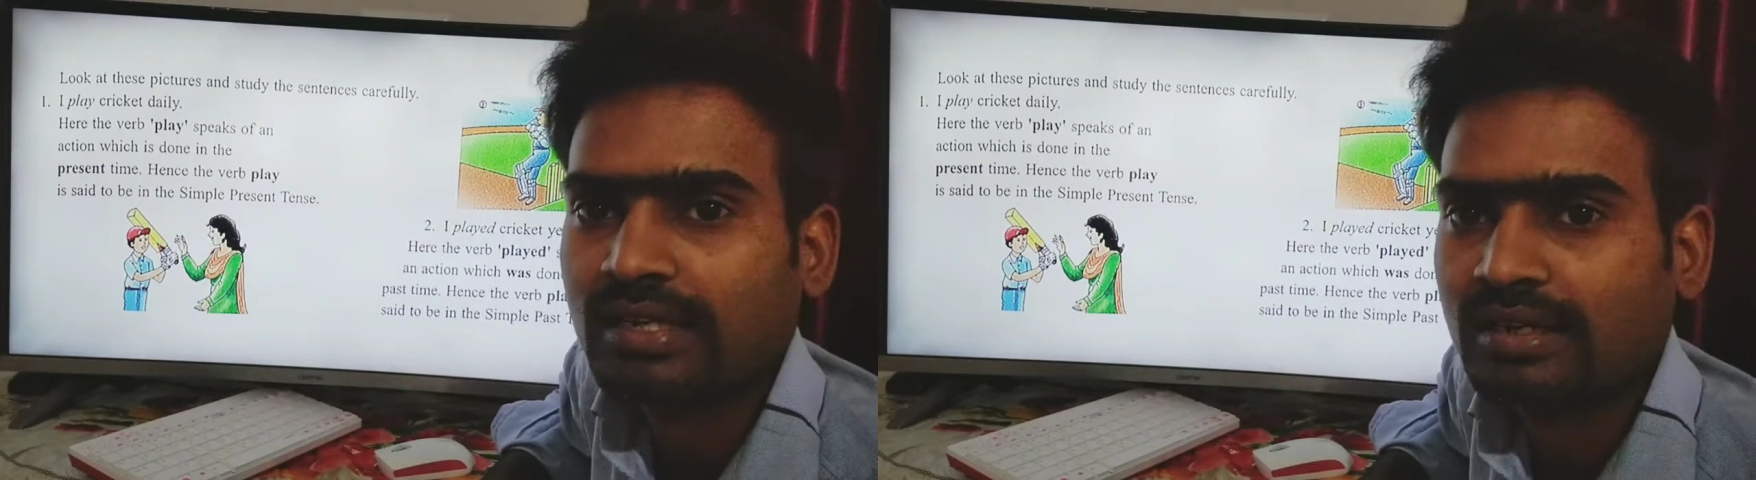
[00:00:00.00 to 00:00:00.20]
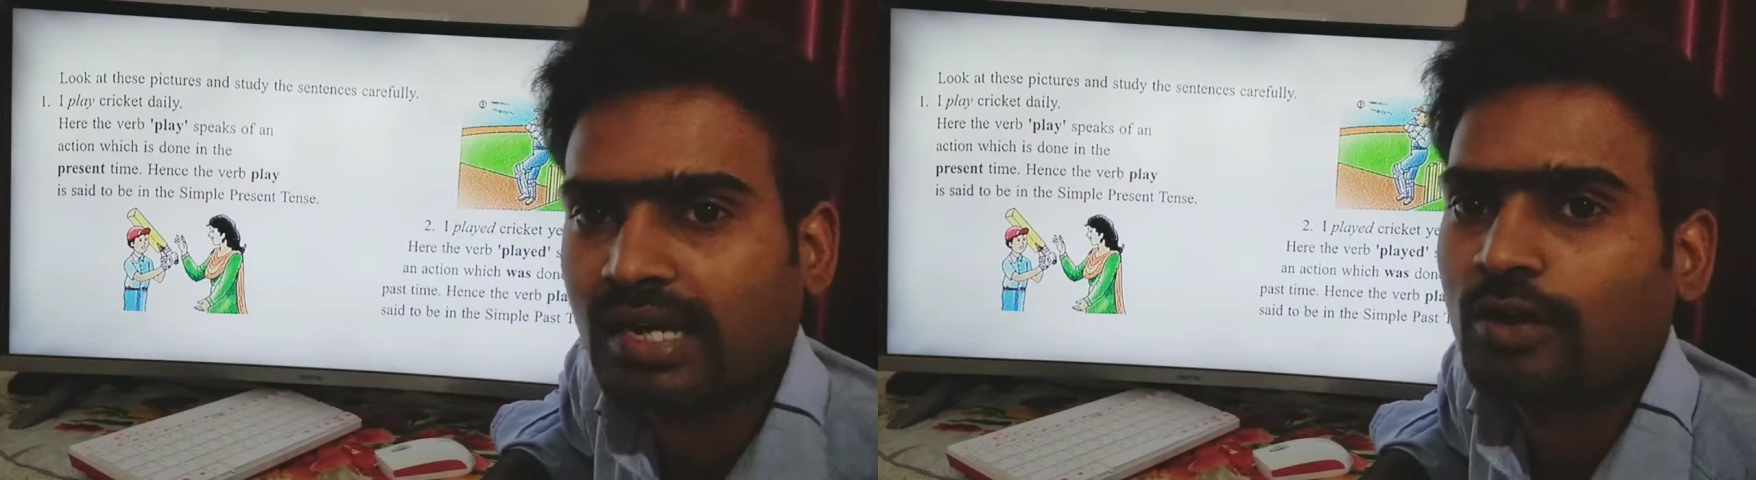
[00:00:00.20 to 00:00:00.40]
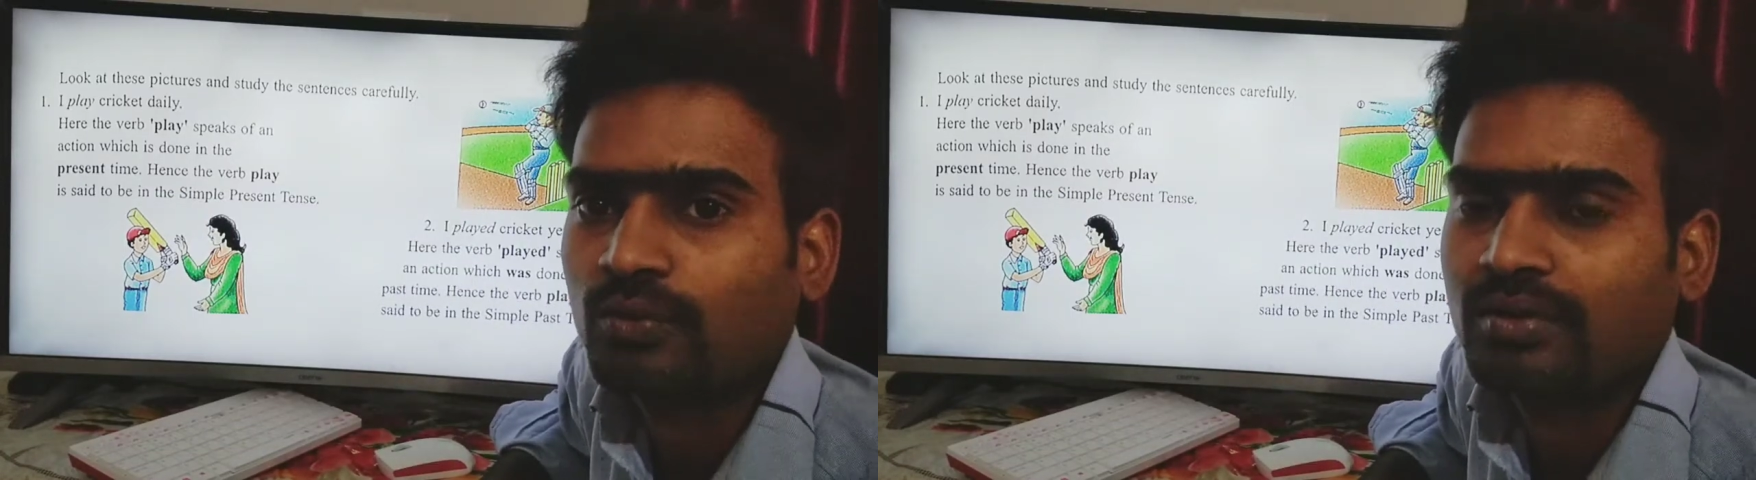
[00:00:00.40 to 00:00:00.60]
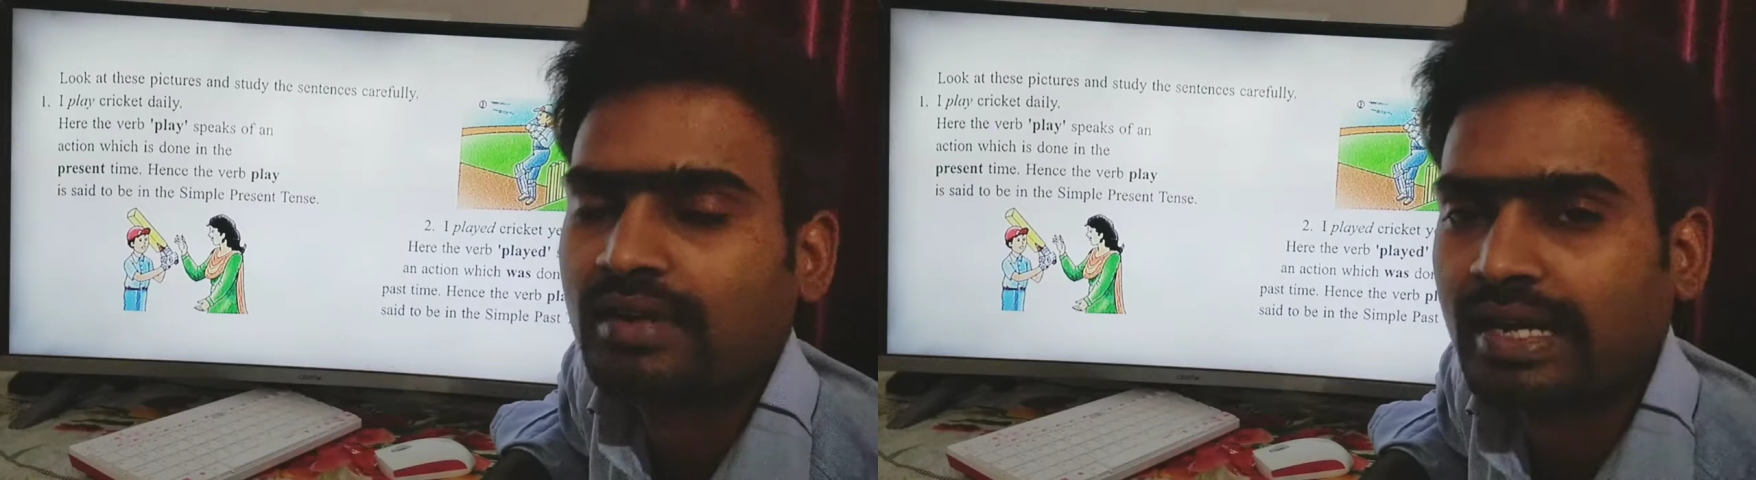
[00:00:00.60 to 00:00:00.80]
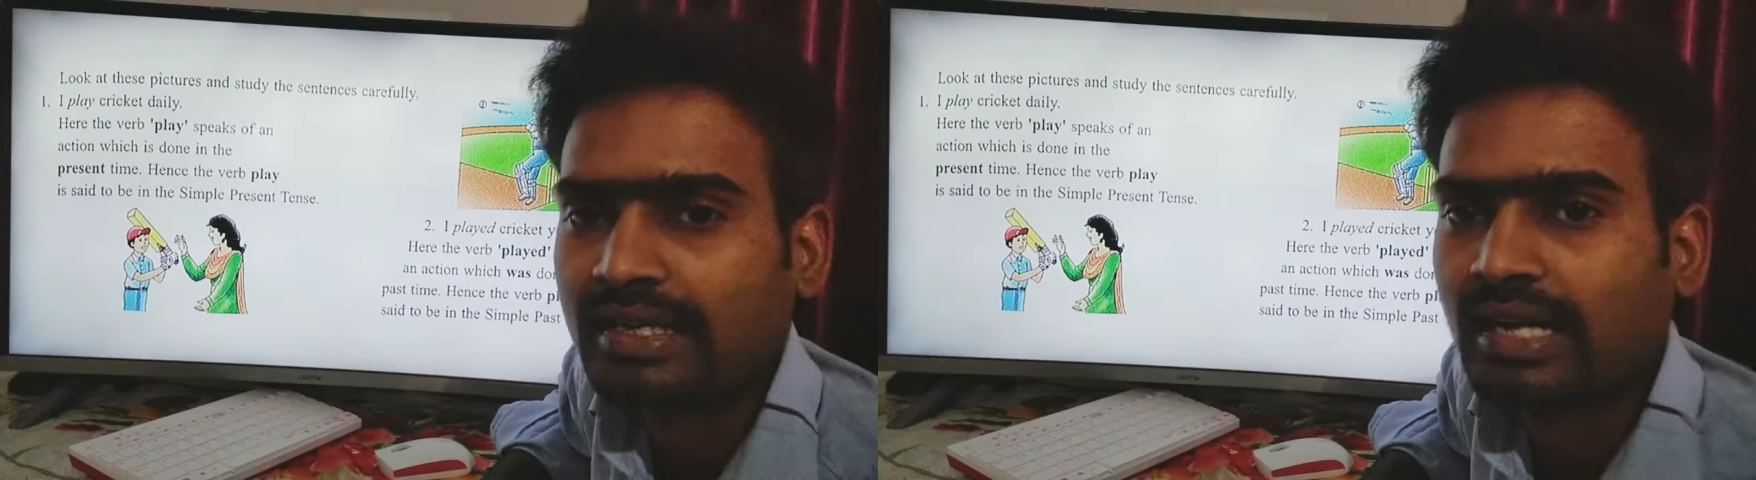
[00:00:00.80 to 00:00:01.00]
now,
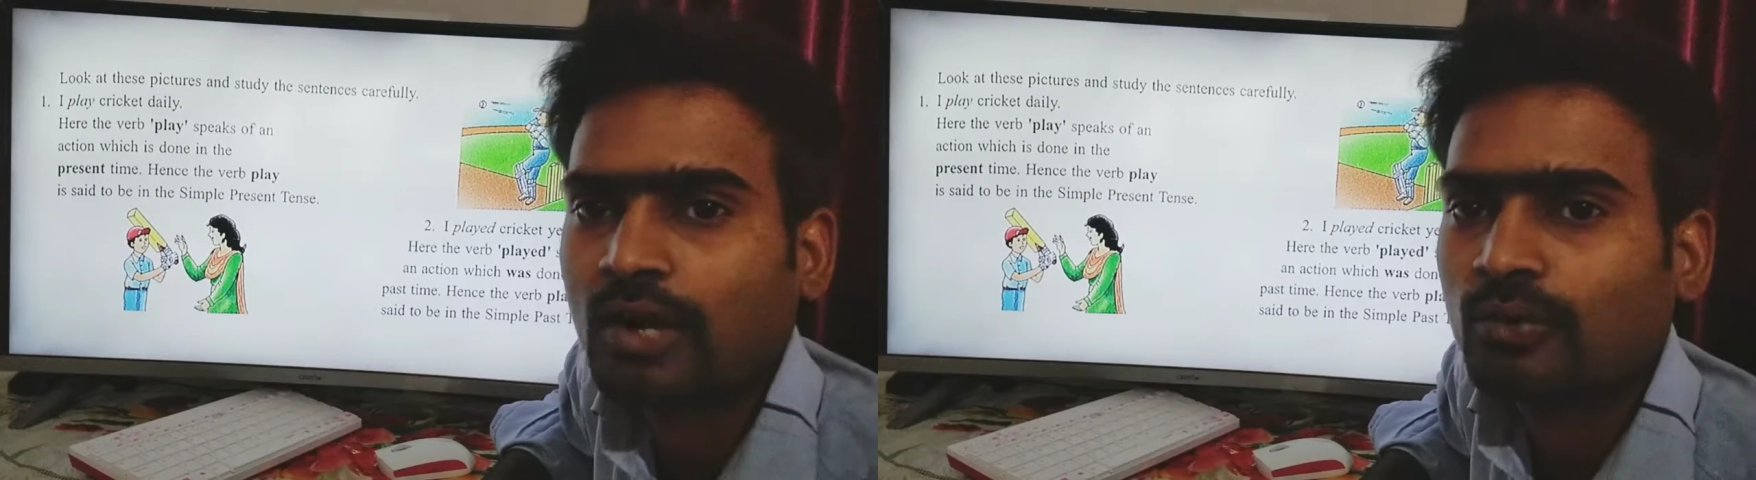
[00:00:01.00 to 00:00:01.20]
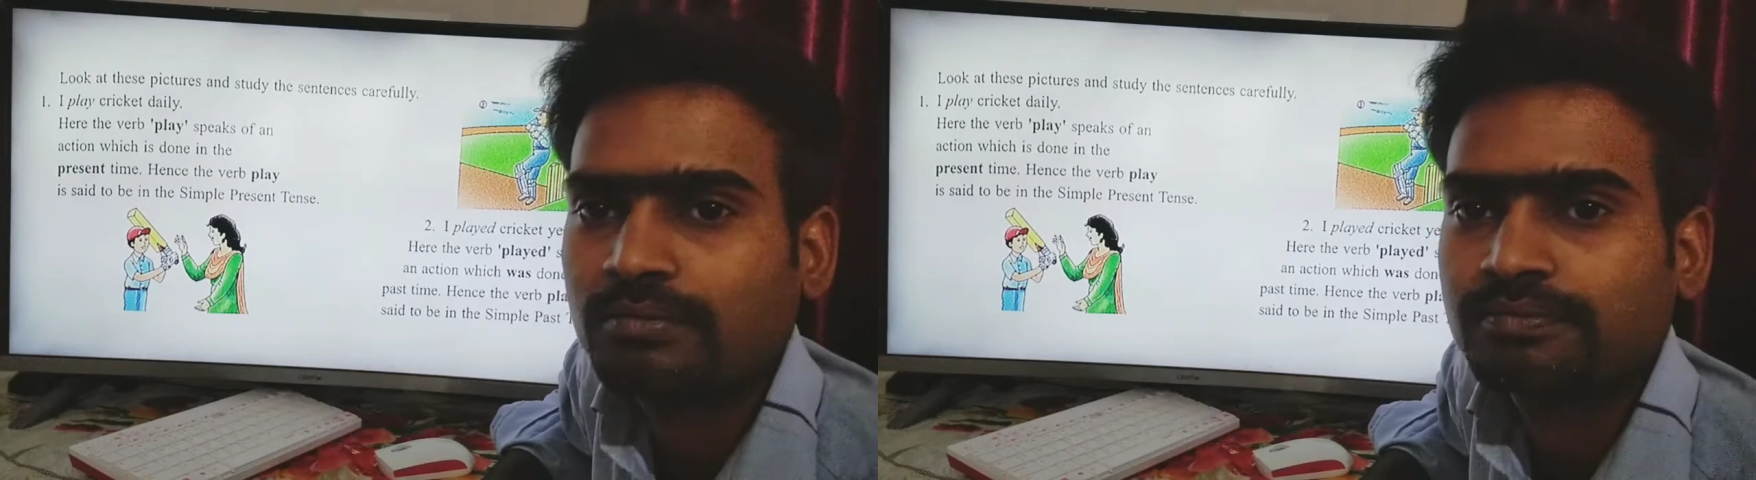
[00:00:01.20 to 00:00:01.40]
right now.